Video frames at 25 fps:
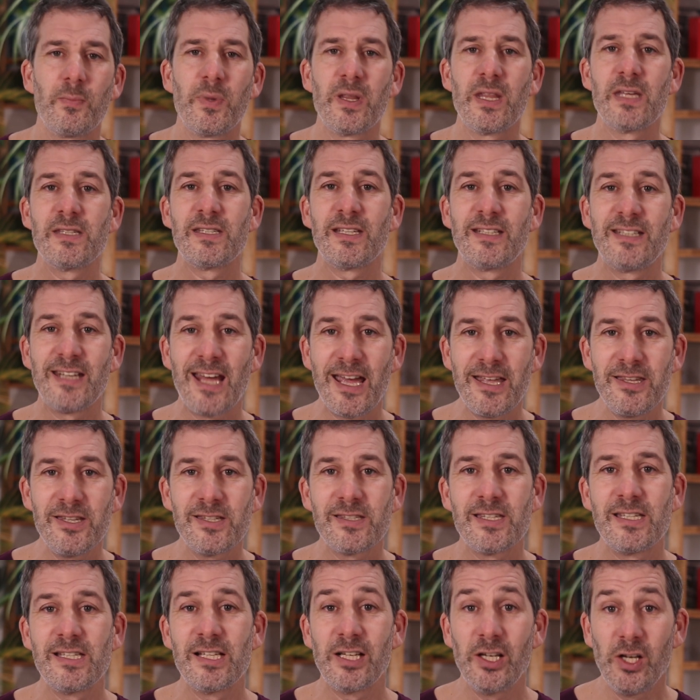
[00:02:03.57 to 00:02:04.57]
But there's a
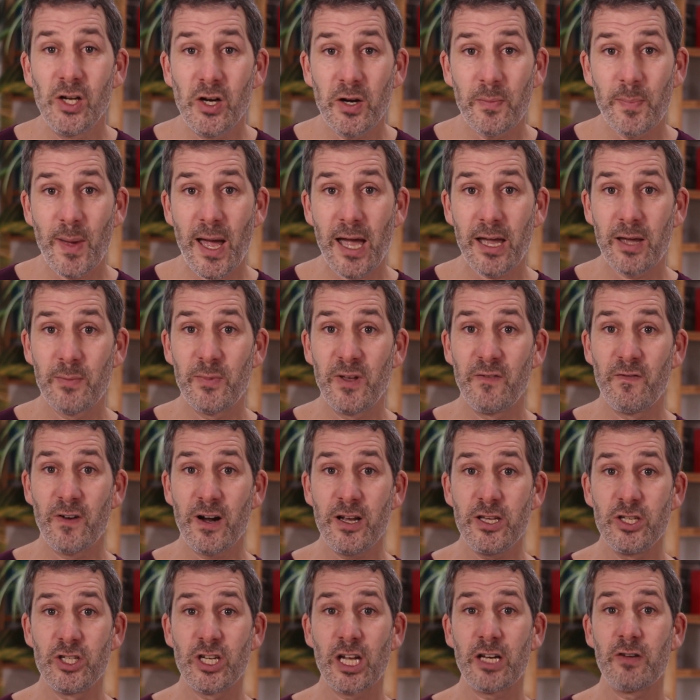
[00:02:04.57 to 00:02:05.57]
tendency to look back and be
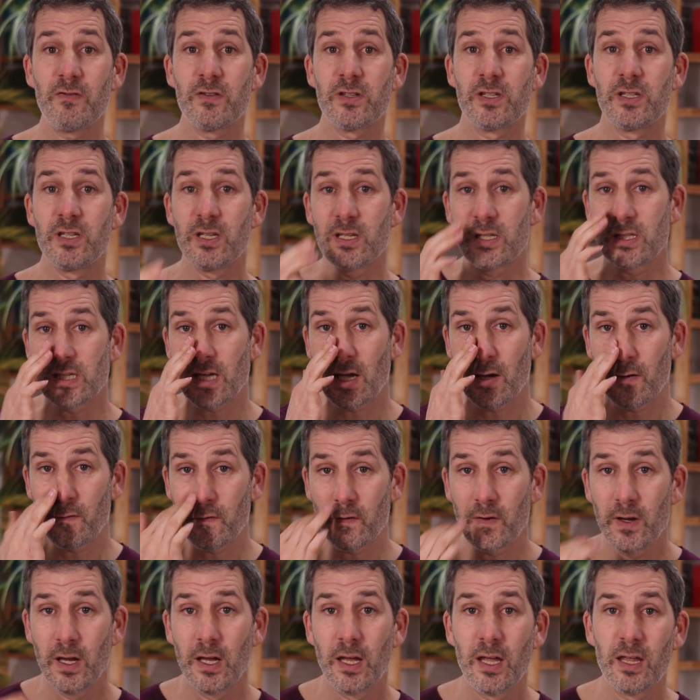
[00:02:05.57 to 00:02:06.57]
very generous to
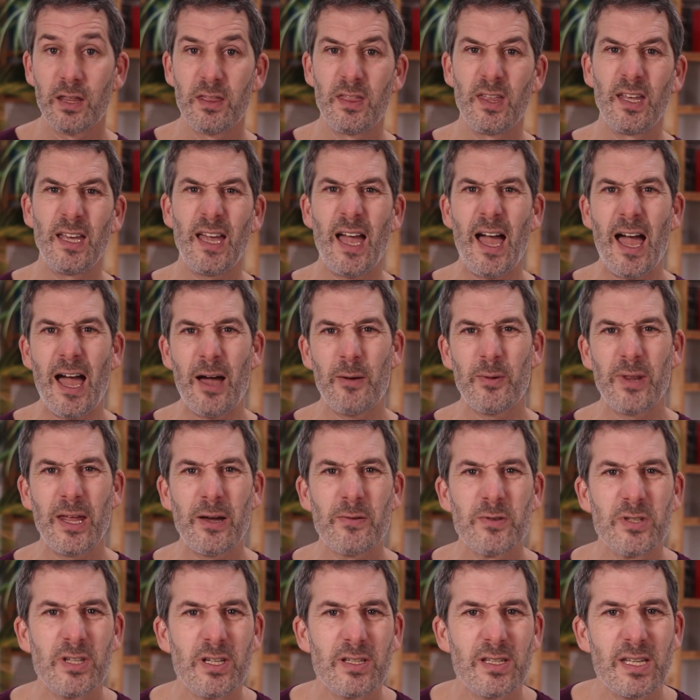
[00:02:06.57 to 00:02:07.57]
yourself and think, well,
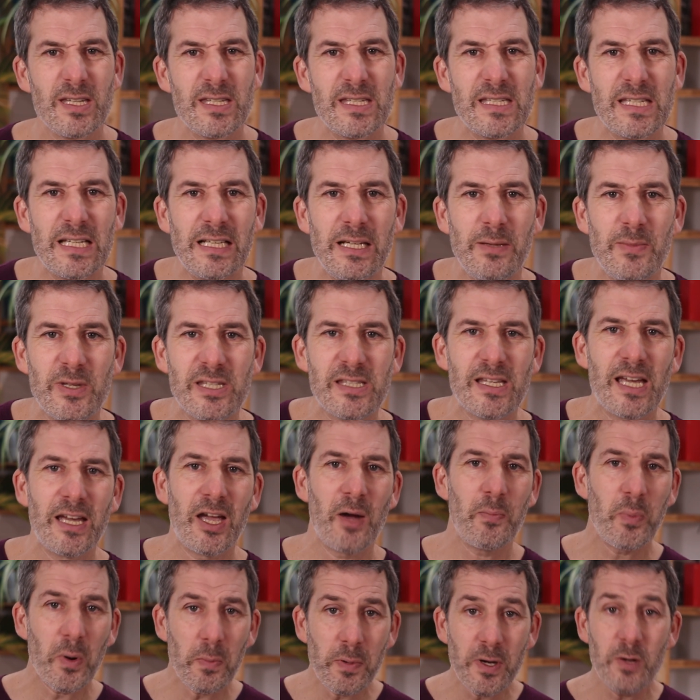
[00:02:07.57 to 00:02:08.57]
that was just a silly
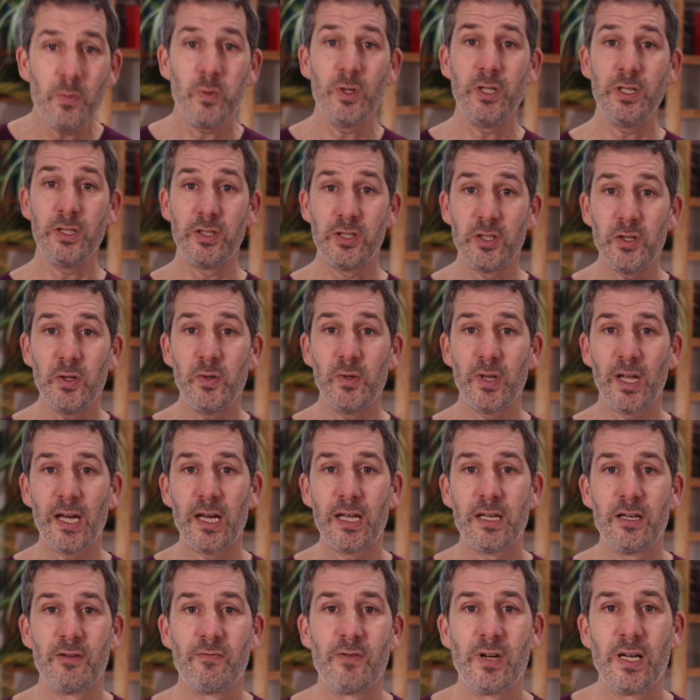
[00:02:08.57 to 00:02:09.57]
mistake. I probably wouldn't do
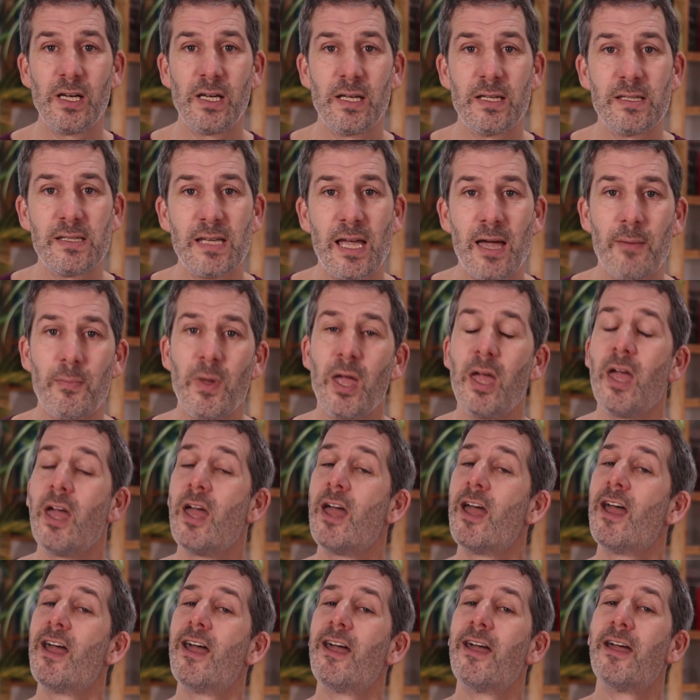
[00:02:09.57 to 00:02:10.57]
that in a real exam.
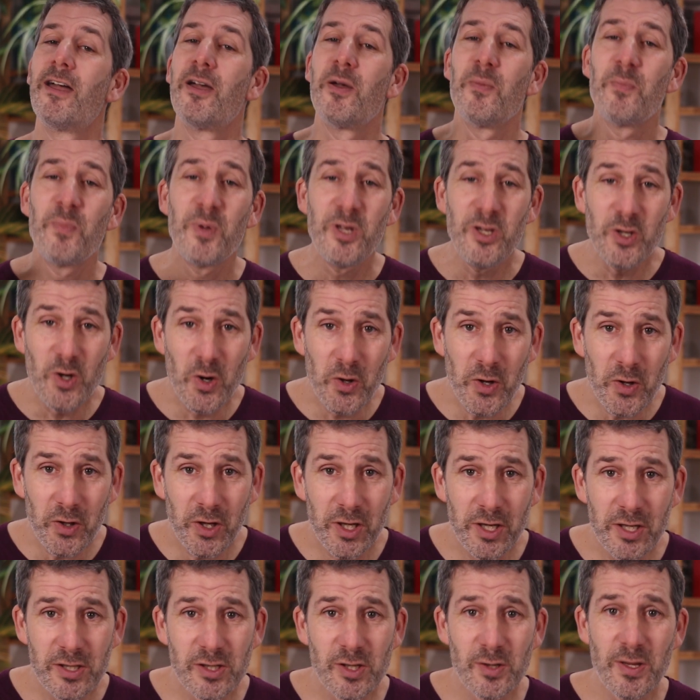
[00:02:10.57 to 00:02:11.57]
But you're not
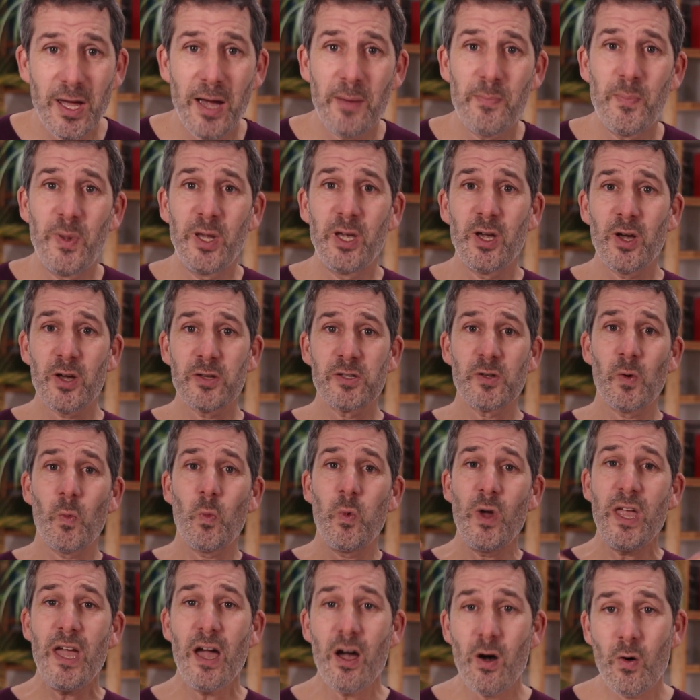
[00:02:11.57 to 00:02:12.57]
gonna do that because
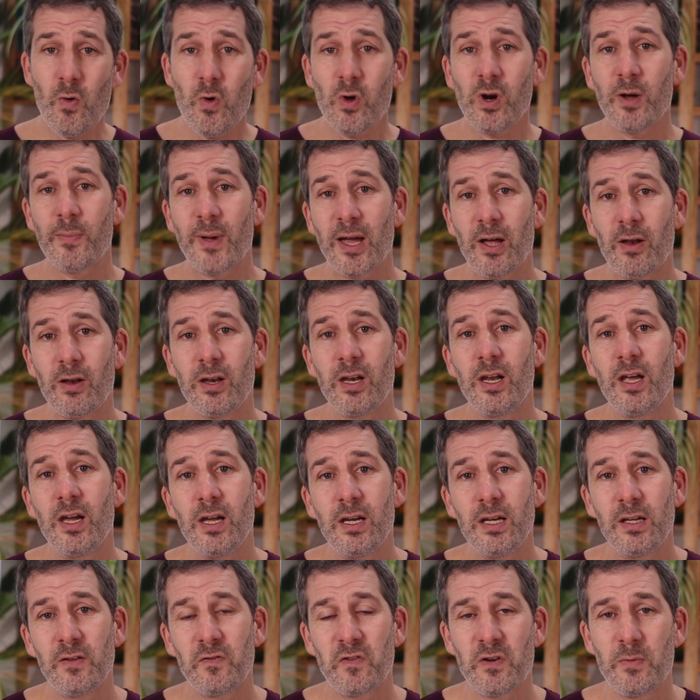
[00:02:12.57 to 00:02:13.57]
we are all about
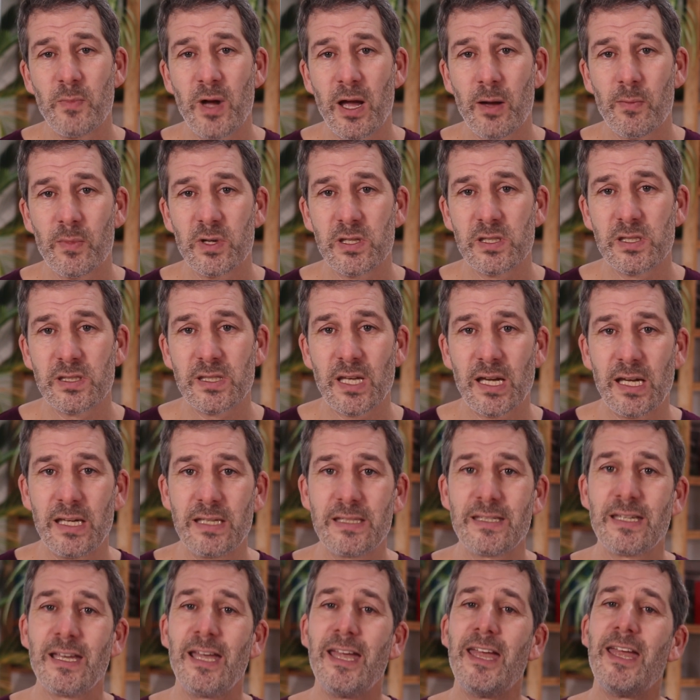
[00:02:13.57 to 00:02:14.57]
learning from our
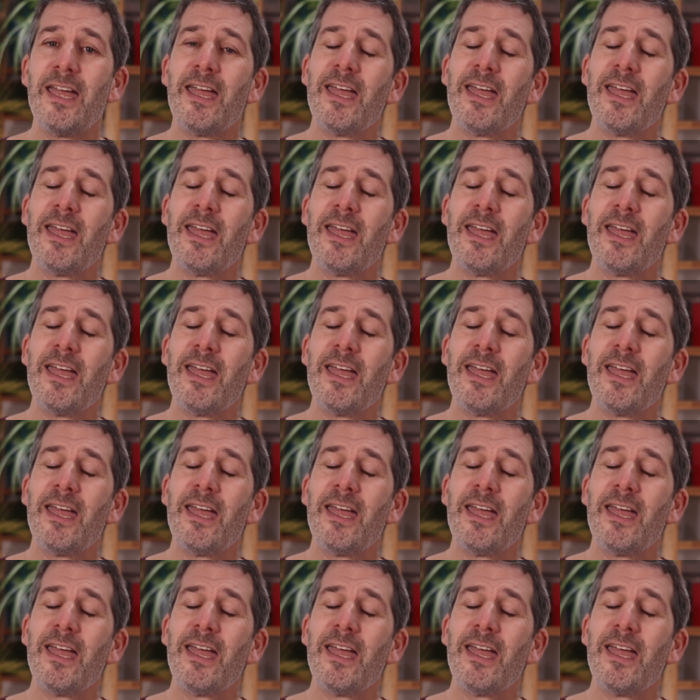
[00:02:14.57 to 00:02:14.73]
mistakes.